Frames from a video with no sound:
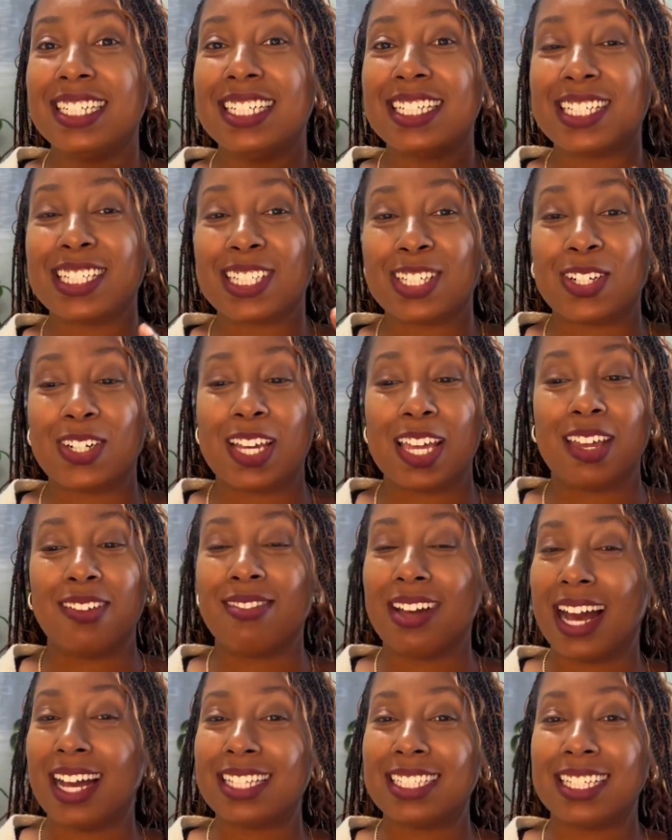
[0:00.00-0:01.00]
So
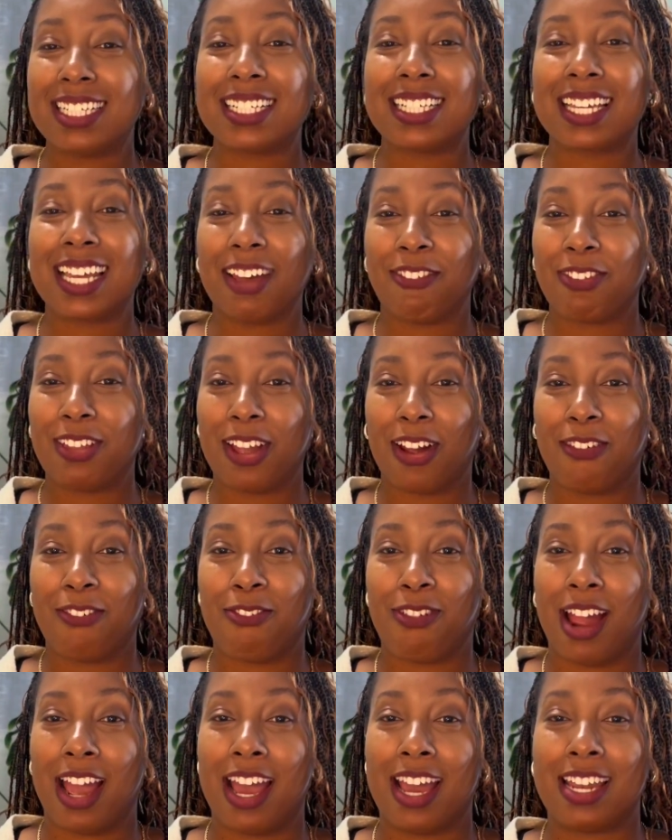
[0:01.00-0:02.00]
imagine gifting a
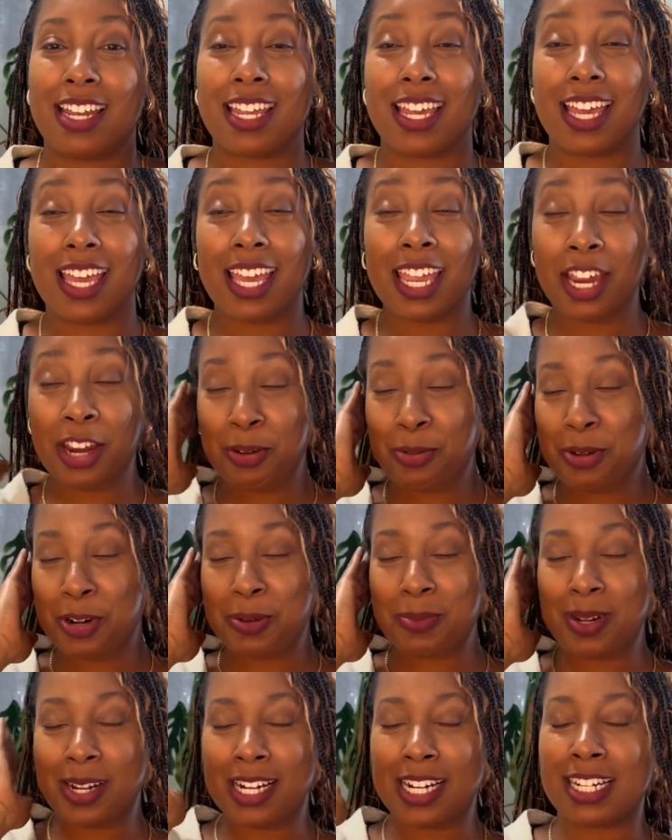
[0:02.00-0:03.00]
friend ear
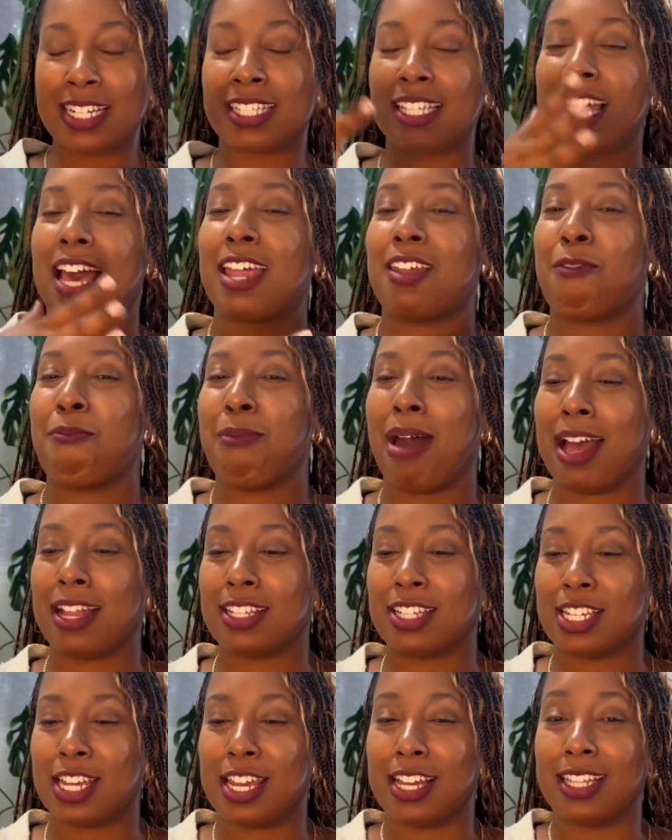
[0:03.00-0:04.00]
warmers and a
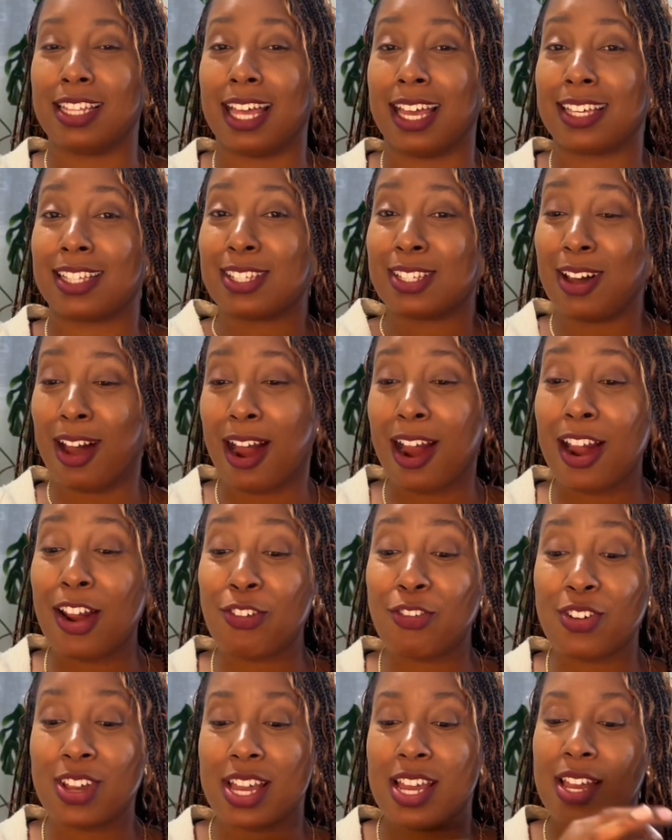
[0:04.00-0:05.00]
matching like scarf.
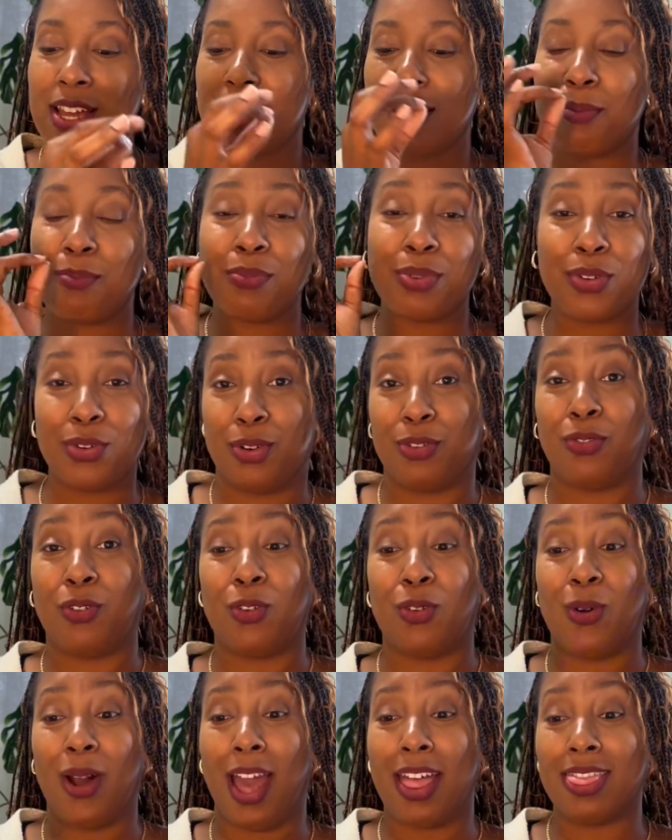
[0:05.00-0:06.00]

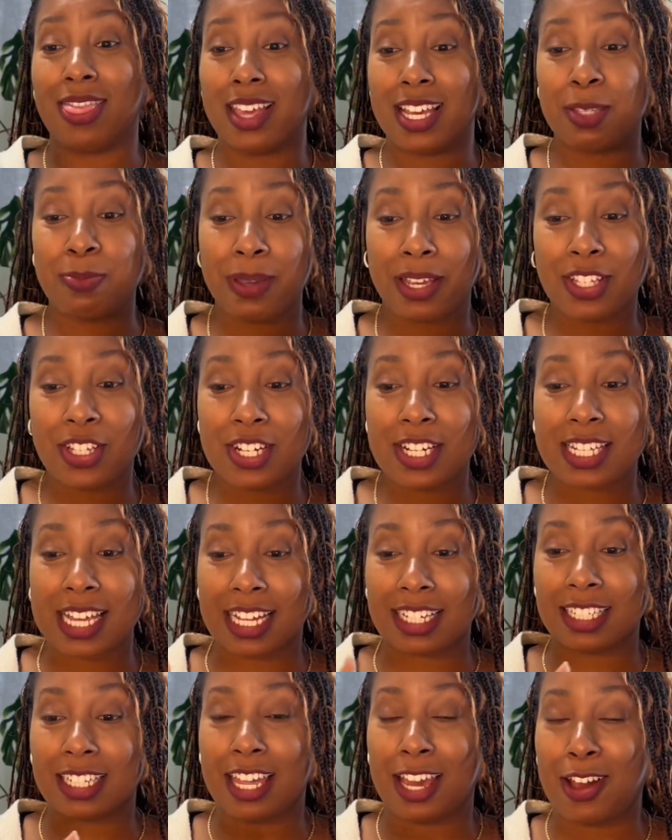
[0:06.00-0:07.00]
Beautiful. And this picture is
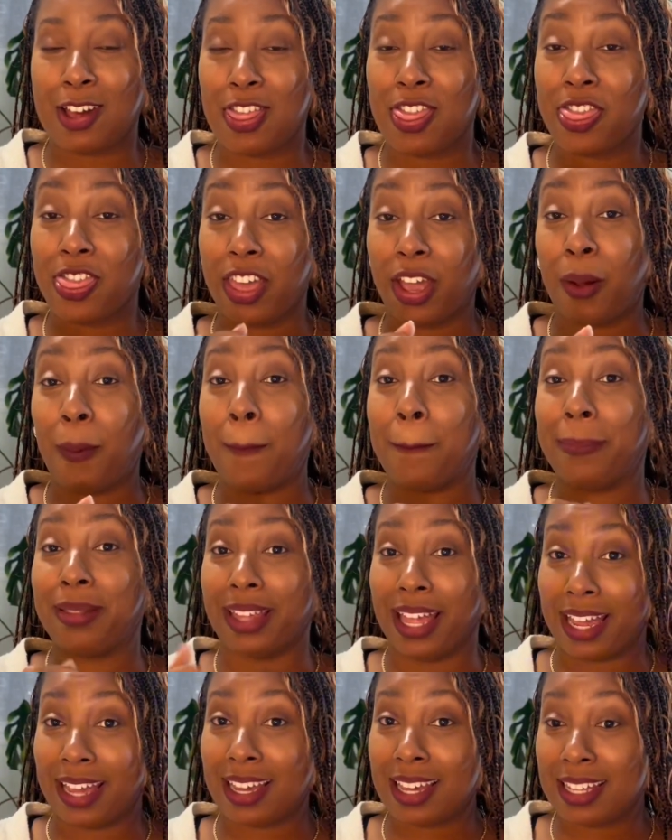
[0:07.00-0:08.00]
actually like a thick
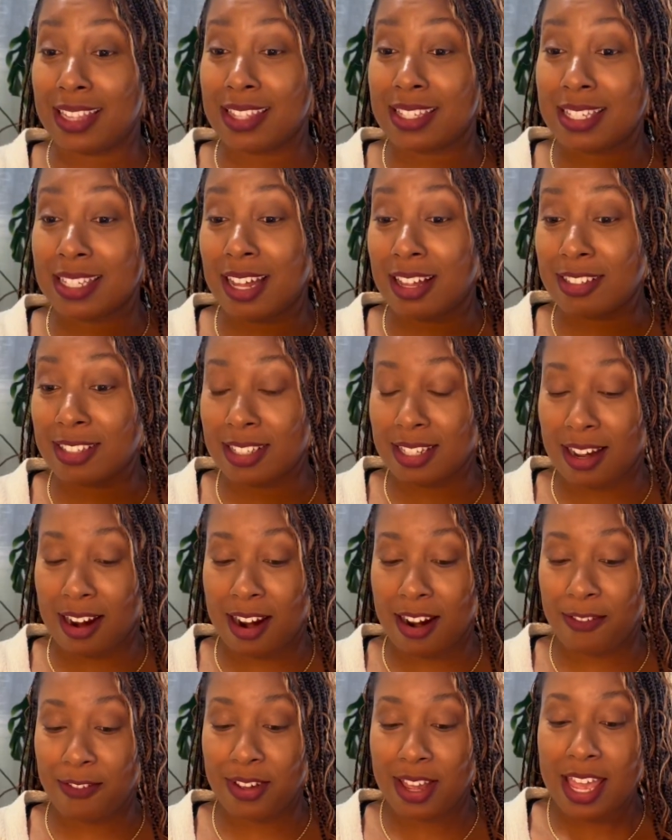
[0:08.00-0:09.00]
blanket style
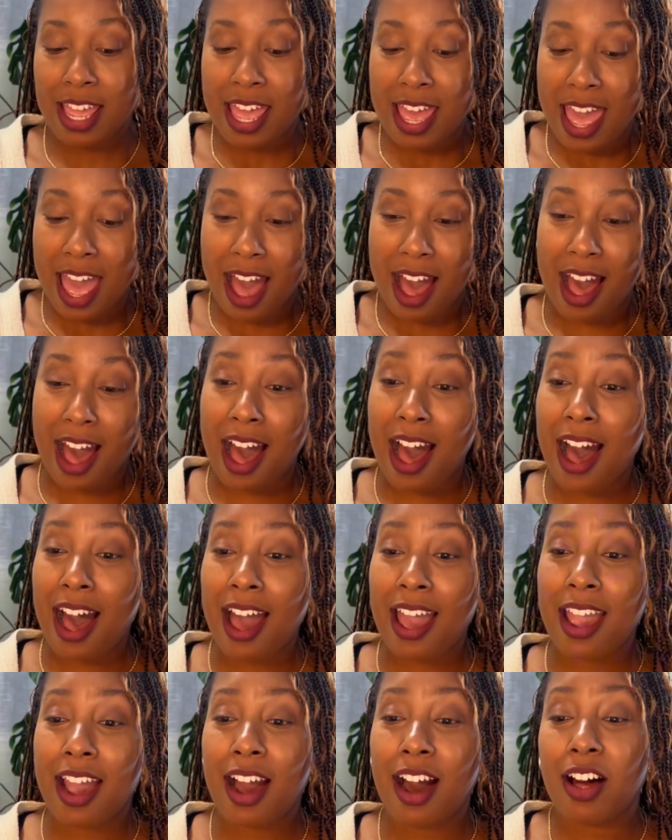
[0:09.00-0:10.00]
scarf.
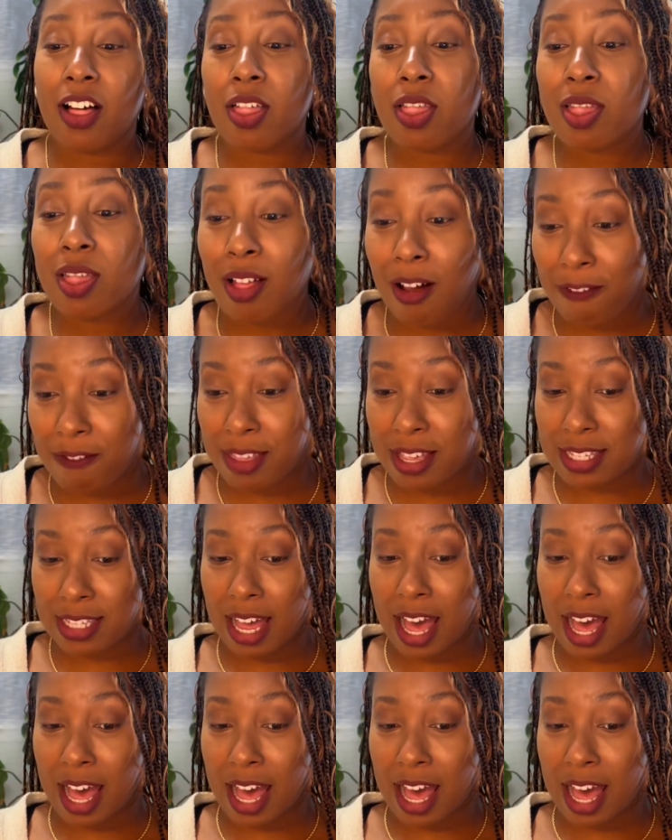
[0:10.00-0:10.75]
I love this.